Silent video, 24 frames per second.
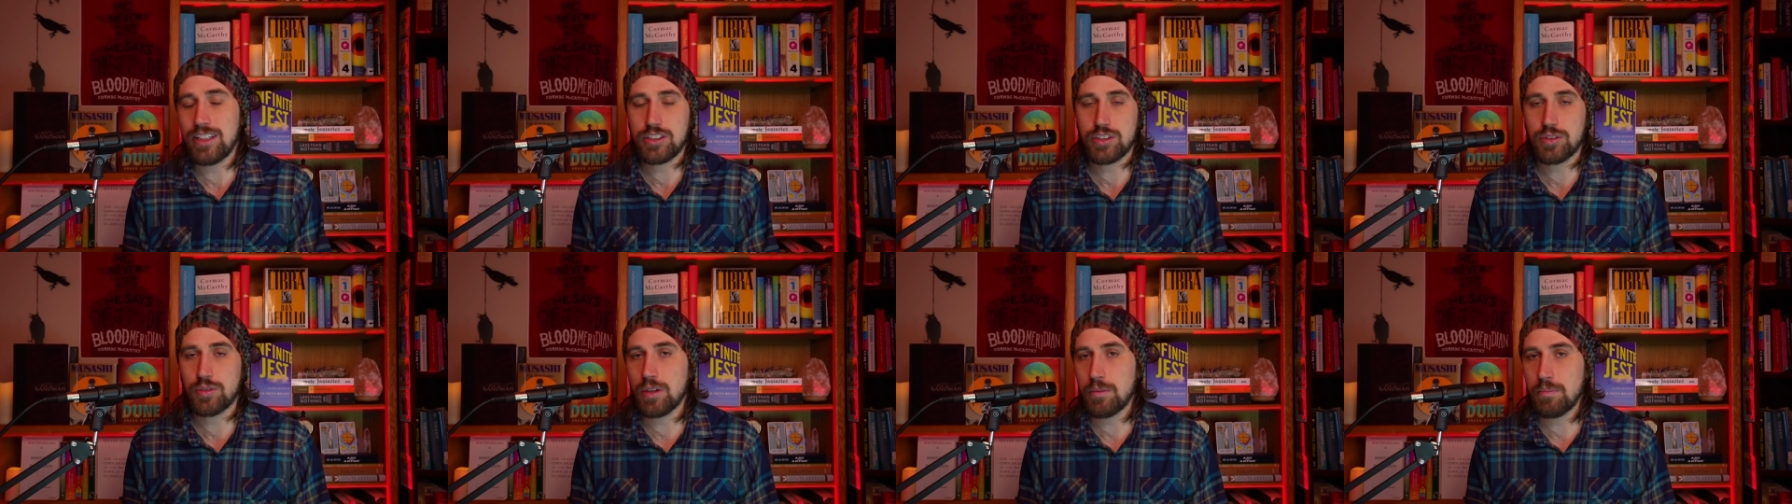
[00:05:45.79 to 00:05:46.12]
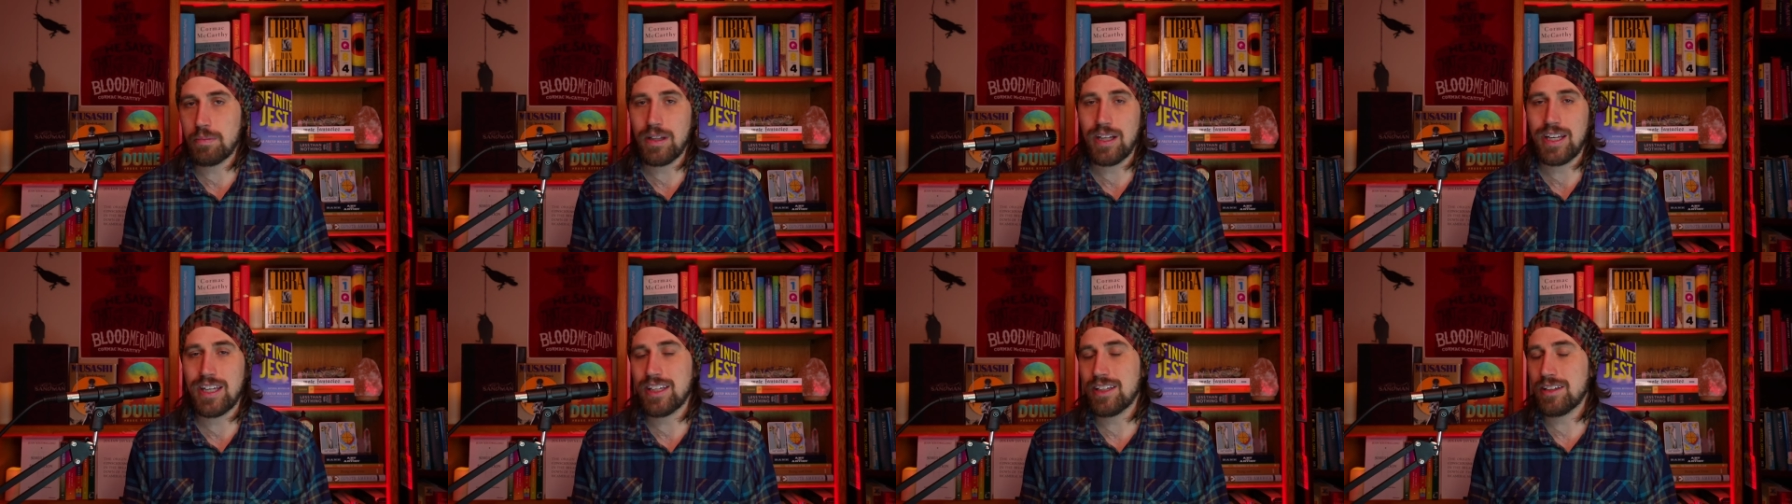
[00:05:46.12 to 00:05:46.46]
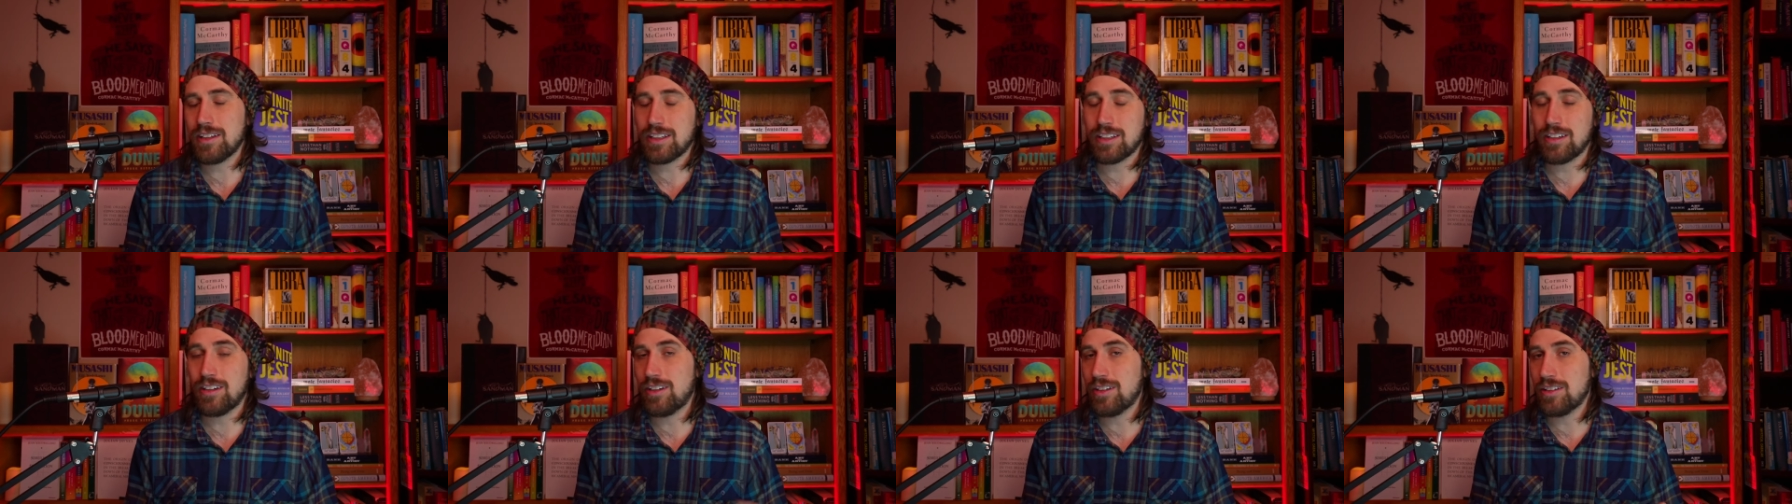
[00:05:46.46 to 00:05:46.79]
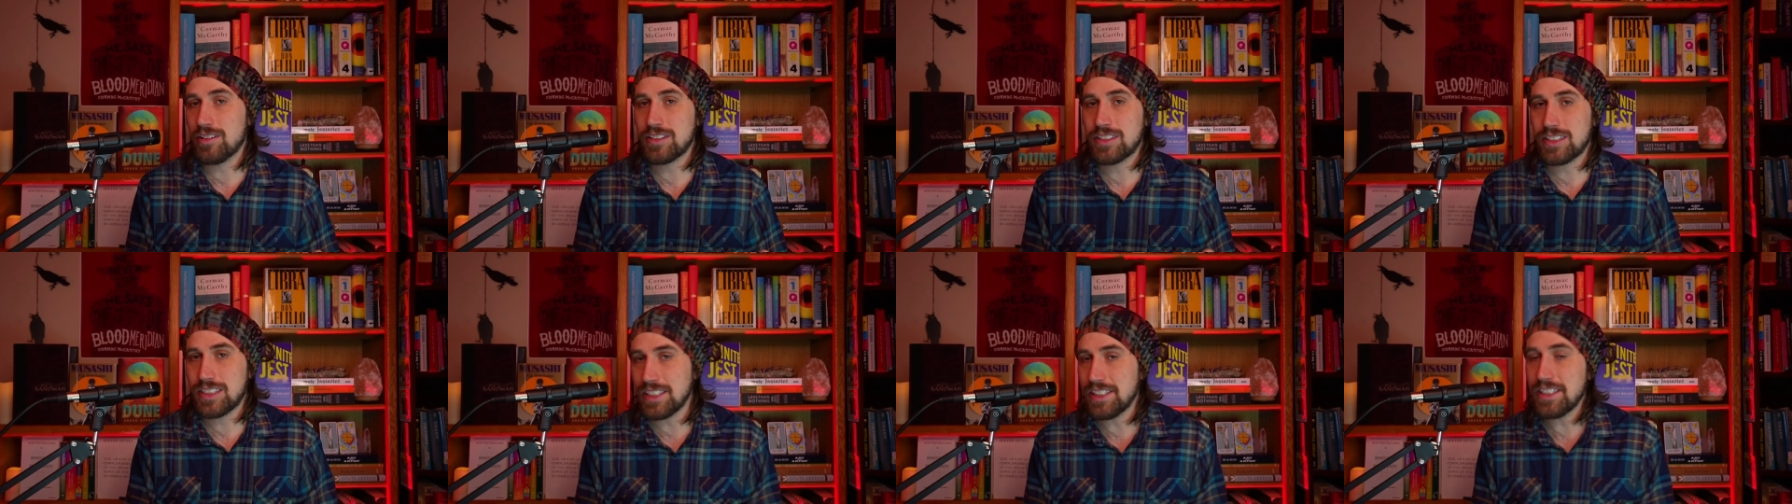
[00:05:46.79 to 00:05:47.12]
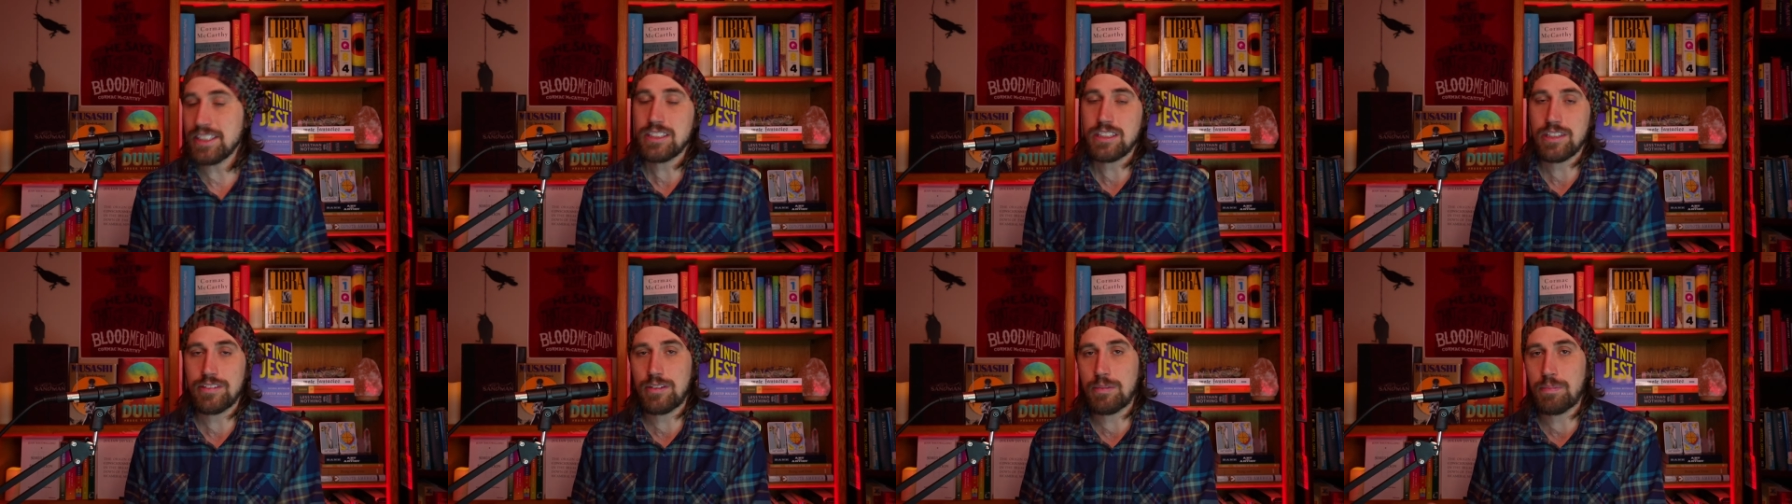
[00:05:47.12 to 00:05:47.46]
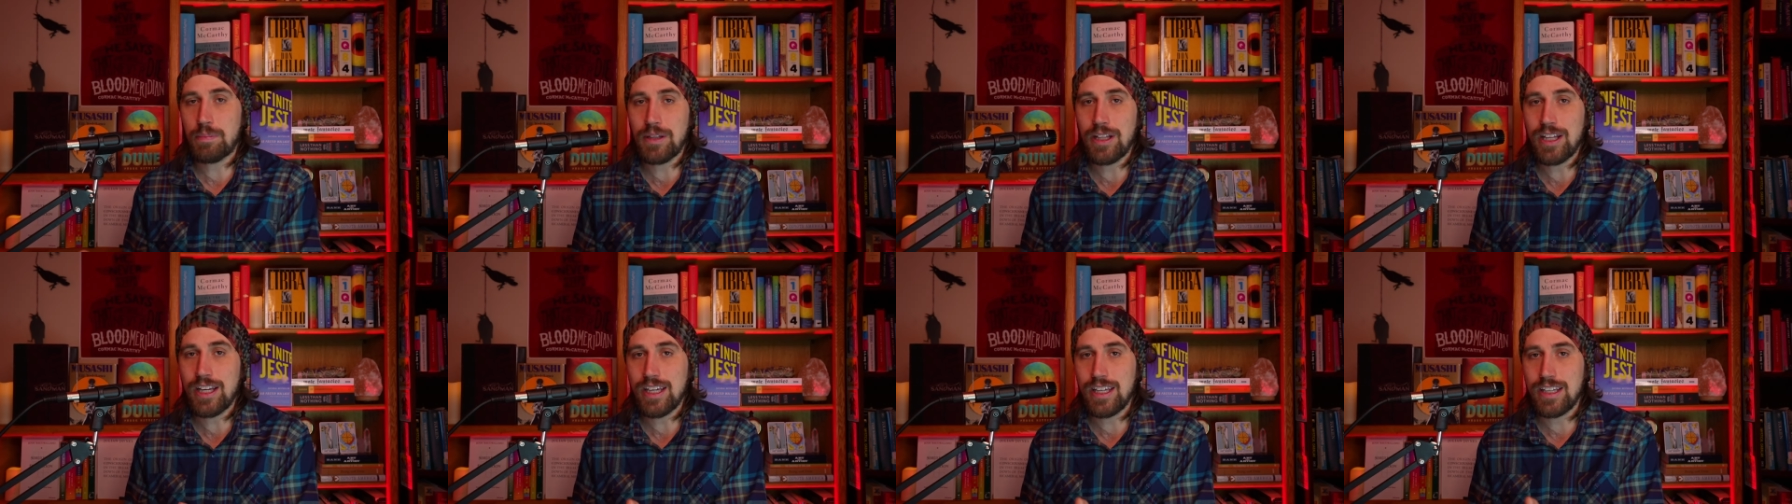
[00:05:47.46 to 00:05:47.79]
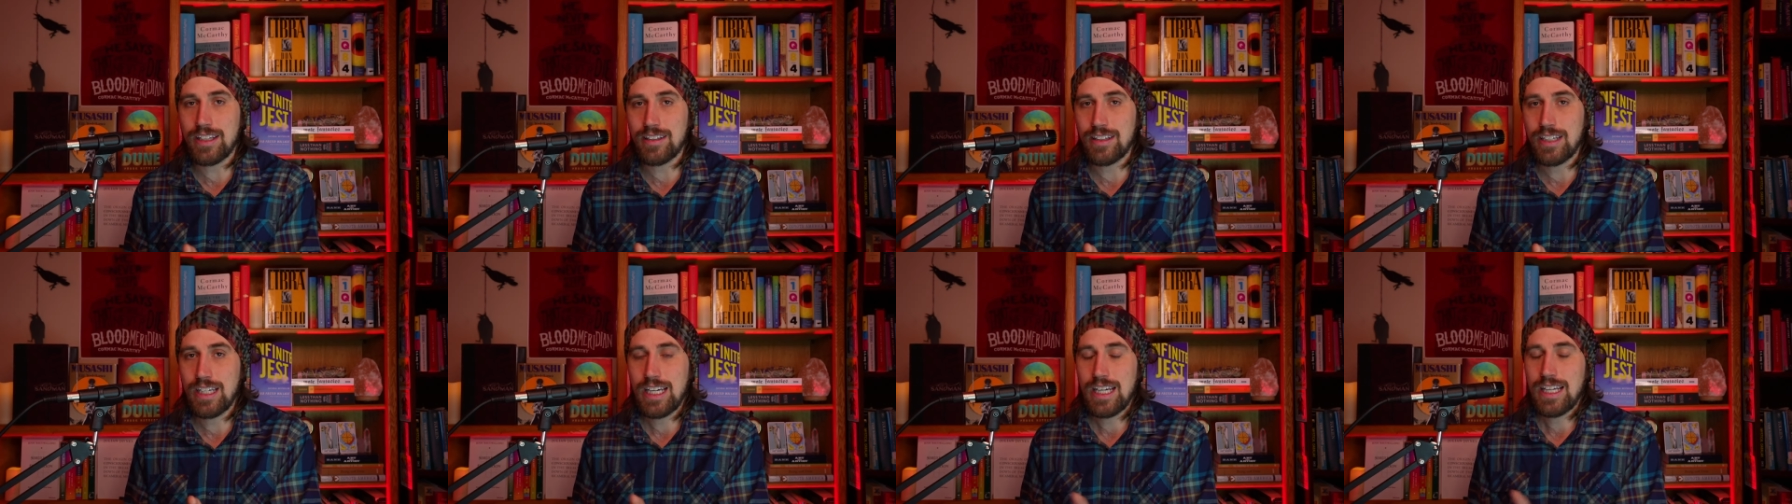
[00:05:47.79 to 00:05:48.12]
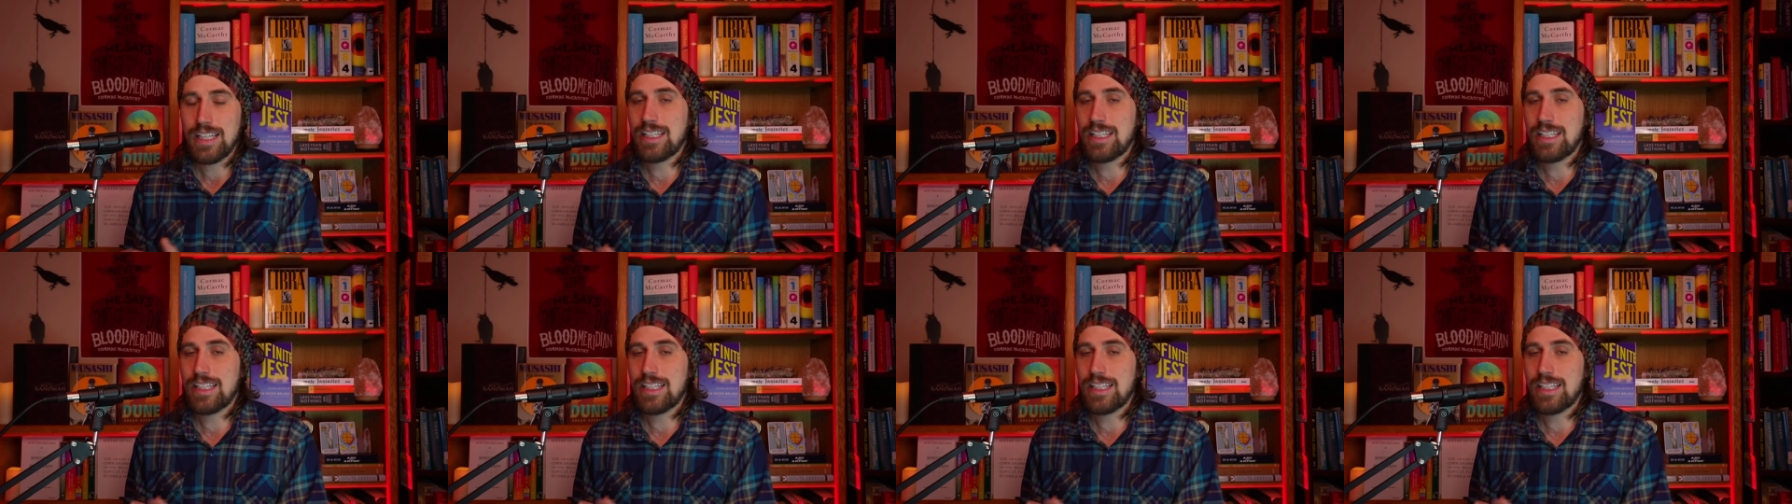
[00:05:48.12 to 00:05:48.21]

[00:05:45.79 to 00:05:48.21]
screenplay called Cities of the Plain